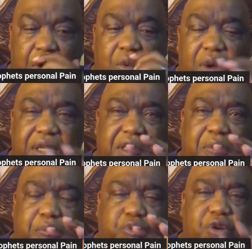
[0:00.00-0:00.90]
Once the
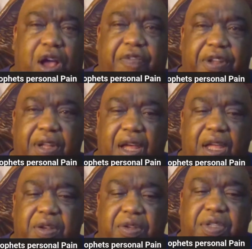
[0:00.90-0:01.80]
prophet
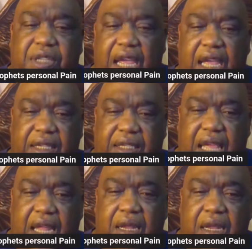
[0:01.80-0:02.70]
understands
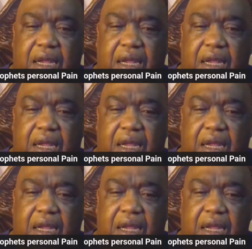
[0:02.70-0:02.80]
that